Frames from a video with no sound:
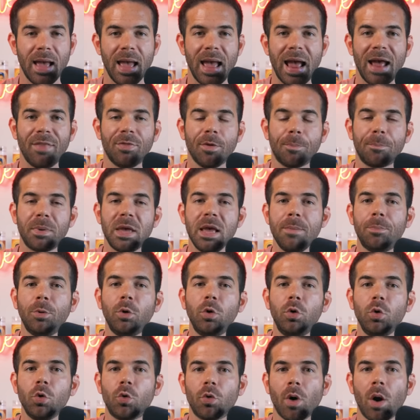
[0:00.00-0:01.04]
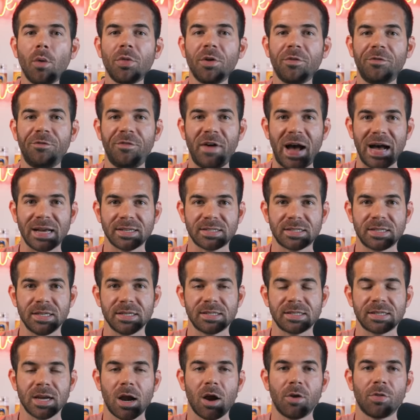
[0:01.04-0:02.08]
And the people who grow the
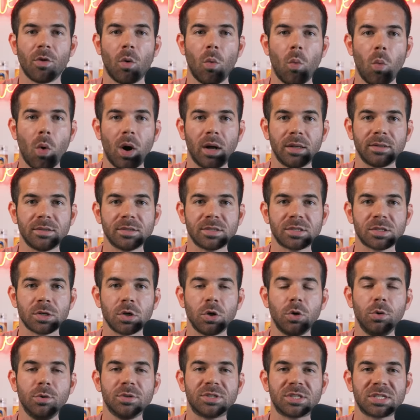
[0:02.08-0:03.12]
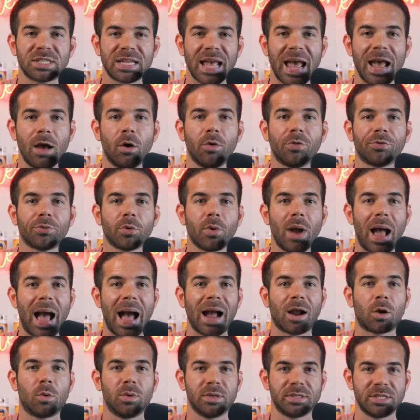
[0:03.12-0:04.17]
fastest are the ones who scale through
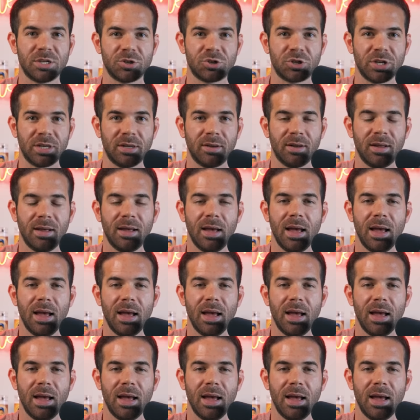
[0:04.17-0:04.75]
acquisition.